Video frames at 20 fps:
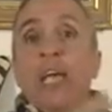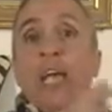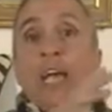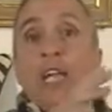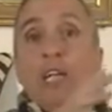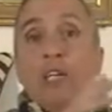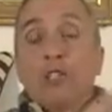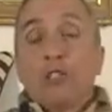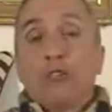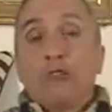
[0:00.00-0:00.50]

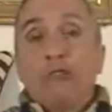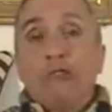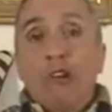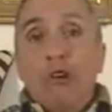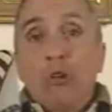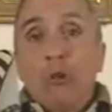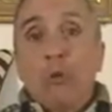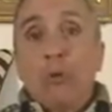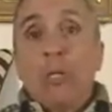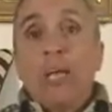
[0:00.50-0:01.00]
and as
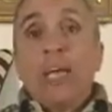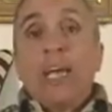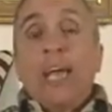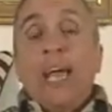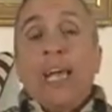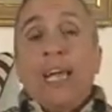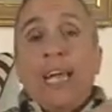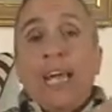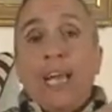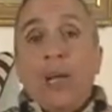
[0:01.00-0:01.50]
crude
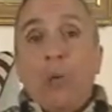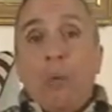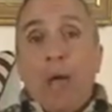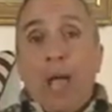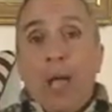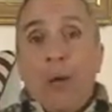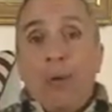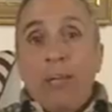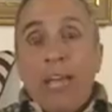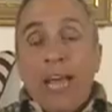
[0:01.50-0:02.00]
and get
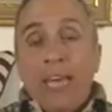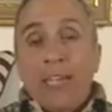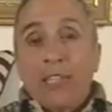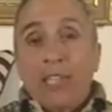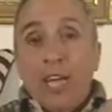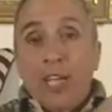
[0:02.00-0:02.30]
away with it as